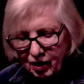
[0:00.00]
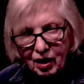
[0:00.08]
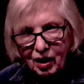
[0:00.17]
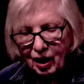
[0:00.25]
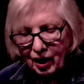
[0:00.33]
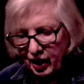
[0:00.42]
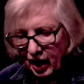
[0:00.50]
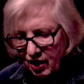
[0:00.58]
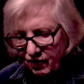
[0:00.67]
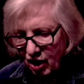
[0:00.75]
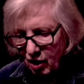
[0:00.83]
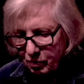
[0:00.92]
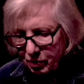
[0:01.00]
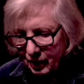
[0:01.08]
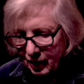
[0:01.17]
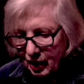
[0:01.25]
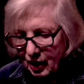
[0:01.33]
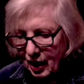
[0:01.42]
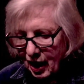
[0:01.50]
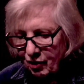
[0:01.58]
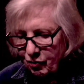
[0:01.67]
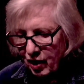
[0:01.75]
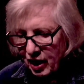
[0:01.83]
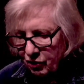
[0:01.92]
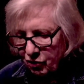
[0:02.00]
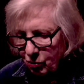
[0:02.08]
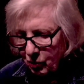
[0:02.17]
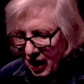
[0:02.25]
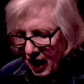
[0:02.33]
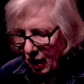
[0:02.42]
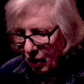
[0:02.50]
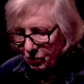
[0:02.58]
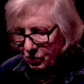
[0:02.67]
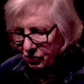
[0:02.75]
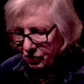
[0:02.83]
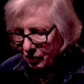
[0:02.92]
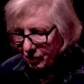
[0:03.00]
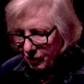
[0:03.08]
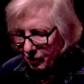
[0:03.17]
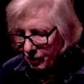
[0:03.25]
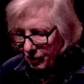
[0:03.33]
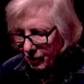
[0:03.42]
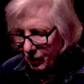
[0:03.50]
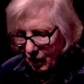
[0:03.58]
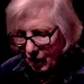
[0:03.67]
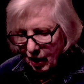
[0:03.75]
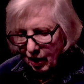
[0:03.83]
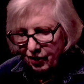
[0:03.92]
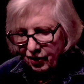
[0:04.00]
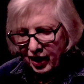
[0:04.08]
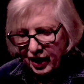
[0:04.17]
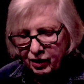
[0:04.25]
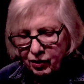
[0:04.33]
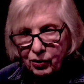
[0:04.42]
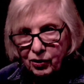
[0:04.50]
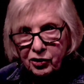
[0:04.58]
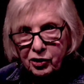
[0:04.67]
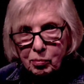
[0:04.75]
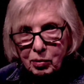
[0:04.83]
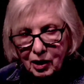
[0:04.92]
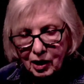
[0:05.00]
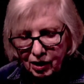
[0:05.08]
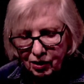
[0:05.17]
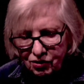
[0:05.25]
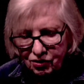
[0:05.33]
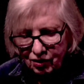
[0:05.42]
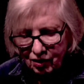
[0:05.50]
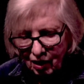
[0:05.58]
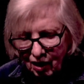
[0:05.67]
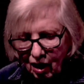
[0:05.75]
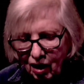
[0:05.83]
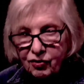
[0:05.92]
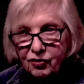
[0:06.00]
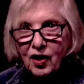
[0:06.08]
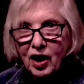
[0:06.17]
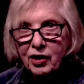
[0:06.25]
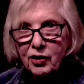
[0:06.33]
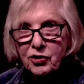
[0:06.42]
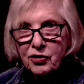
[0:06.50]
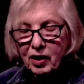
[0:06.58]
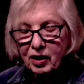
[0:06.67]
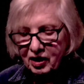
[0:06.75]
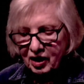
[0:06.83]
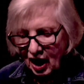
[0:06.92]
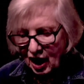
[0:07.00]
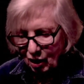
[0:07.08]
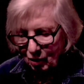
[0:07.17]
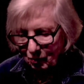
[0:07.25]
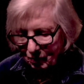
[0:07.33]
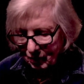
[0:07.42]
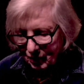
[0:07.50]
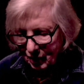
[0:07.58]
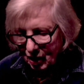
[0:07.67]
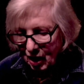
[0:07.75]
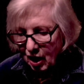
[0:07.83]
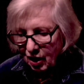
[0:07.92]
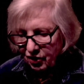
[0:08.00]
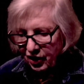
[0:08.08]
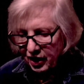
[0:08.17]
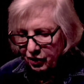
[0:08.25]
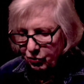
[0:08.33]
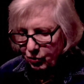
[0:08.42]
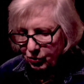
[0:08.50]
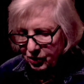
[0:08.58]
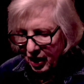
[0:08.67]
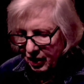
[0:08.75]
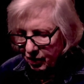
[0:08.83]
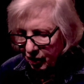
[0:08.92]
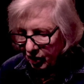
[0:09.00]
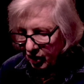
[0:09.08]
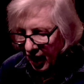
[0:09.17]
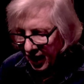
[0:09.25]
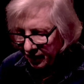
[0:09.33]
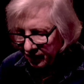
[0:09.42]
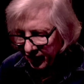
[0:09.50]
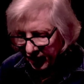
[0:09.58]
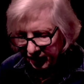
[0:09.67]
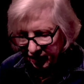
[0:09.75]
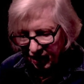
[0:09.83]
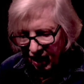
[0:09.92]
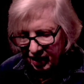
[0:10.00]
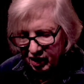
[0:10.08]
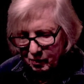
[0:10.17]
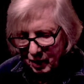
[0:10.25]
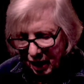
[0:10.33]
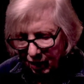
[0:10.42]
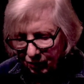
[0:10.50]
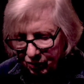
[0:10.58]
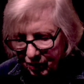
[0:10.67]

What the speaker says: I gave up and ran to a house. They called the police. A fire truck came. They threw down a ladder and got him out.